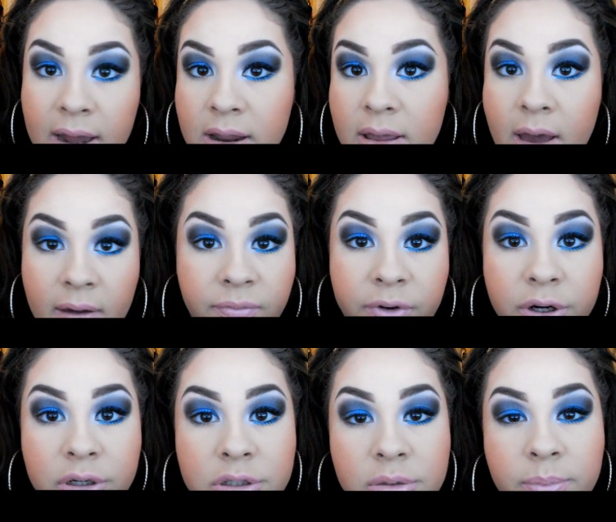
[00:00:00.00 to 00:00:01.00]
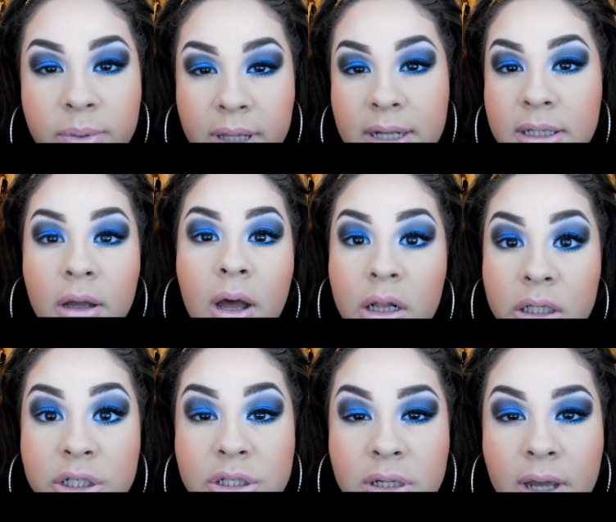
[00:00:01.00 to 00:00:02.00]
any effort to blend the
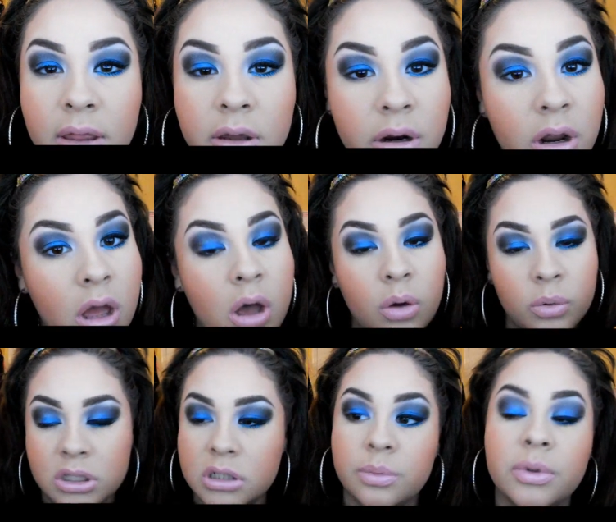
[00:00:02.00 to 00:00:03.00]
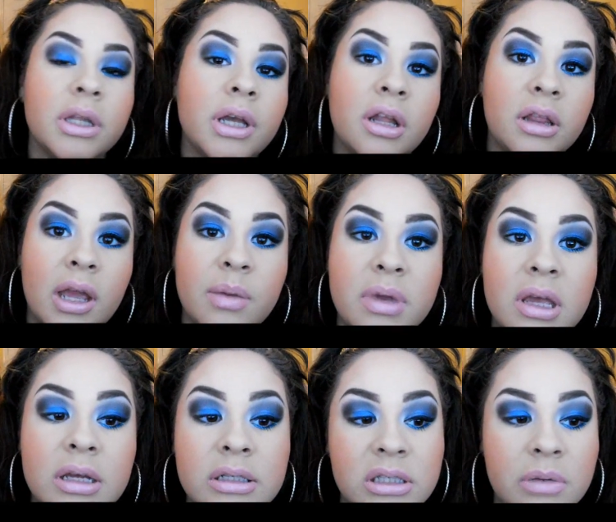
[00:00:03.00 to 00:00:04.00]
colors together, which is a really good thing
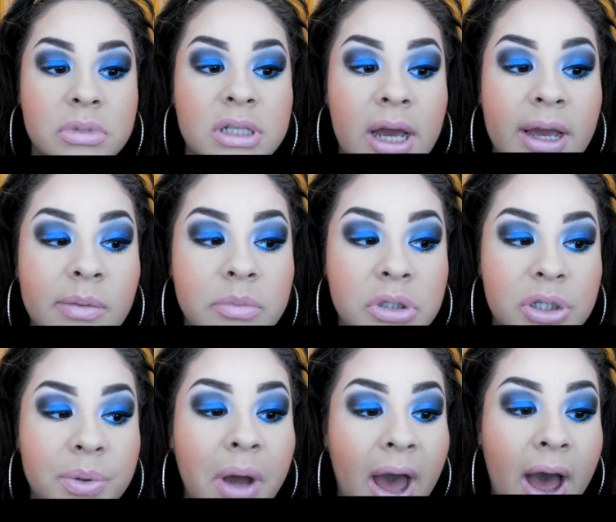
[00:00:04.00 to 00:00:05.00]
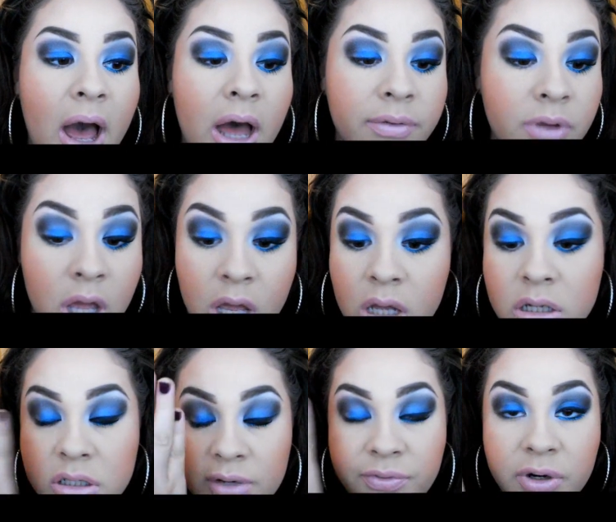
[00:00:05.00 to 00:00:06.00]
because sometimes you have
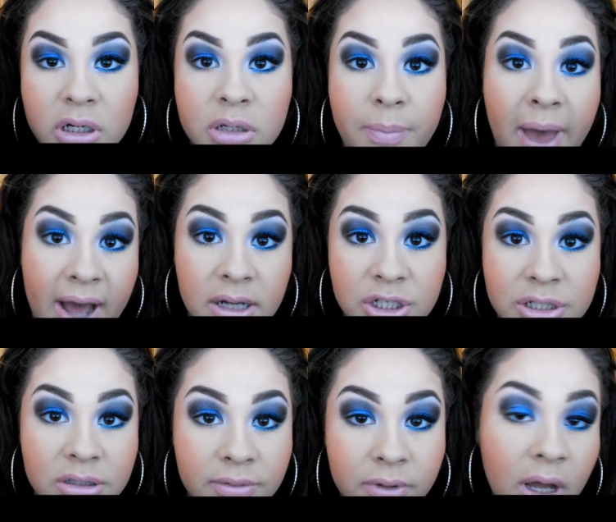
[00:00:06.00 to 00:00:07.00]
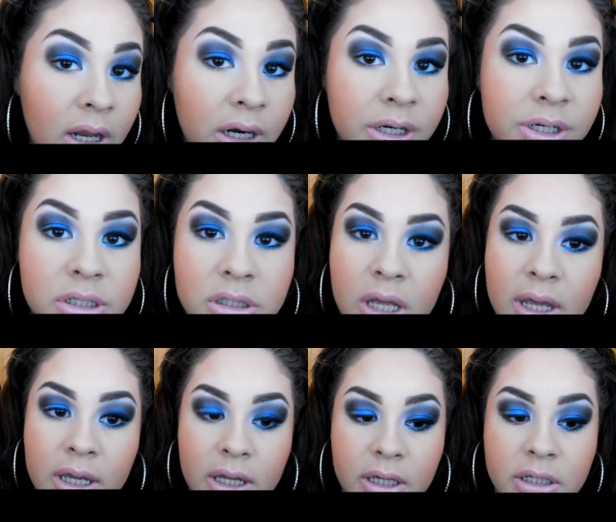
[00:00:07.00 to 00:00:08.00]
different patches of colors,
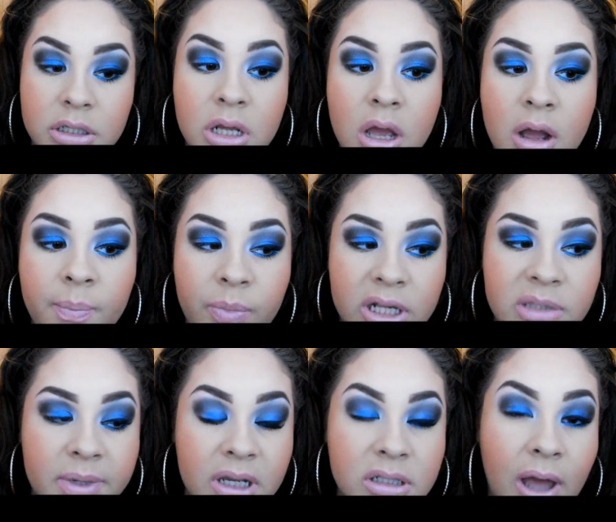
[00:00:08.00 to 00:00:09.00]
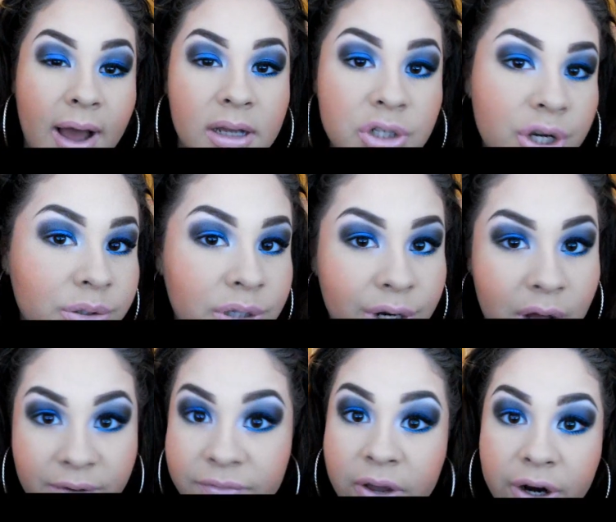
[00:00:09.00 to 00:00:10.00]
and that's because the eyeshadows are
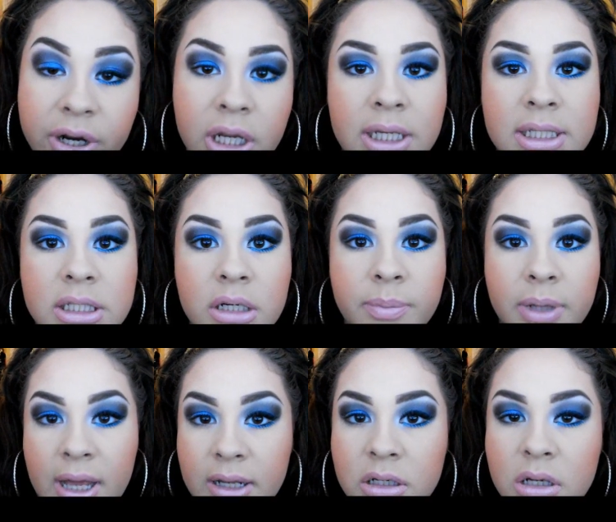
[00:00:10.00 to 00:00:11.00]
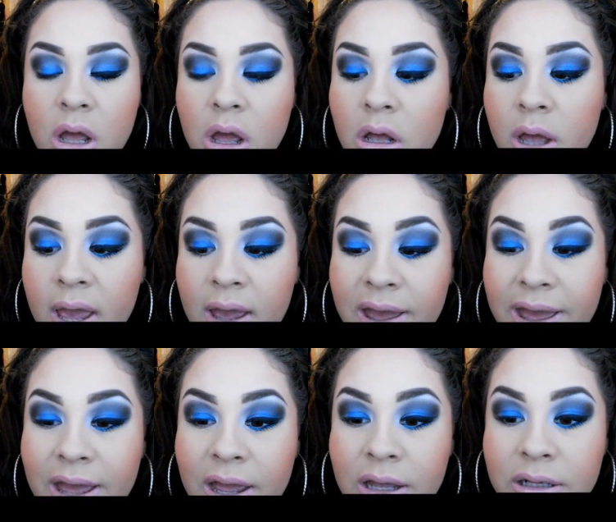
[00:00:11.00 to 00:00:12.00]
not very easy to blend.
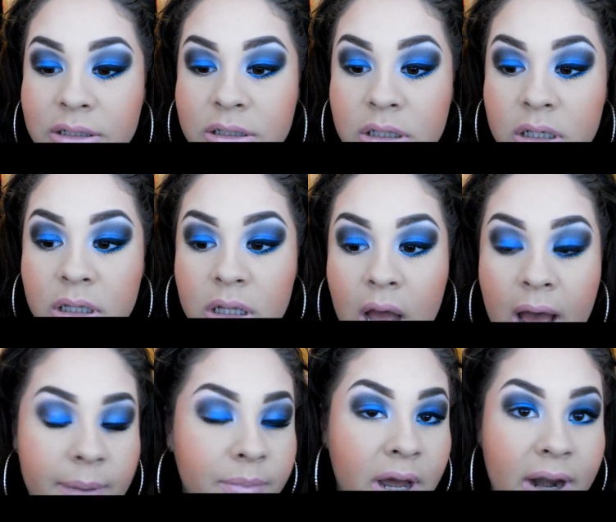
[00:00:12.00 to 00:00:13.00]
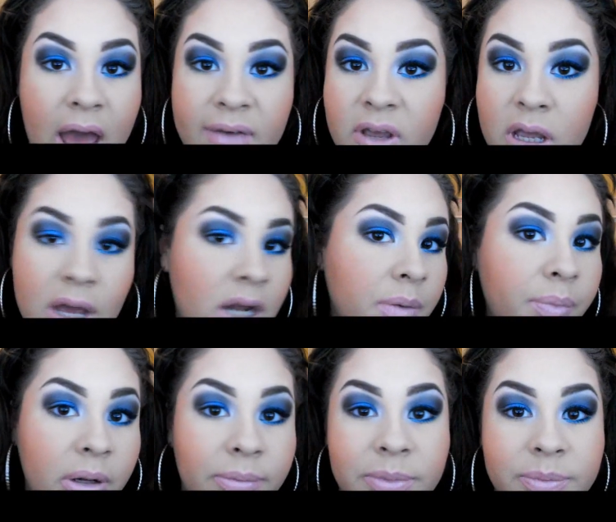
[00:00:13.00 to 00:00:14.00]
And I'm not having any
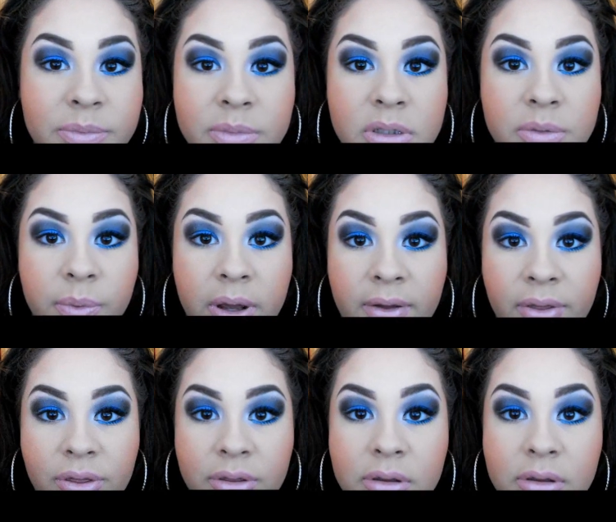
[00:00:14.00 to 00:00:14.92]
problems with,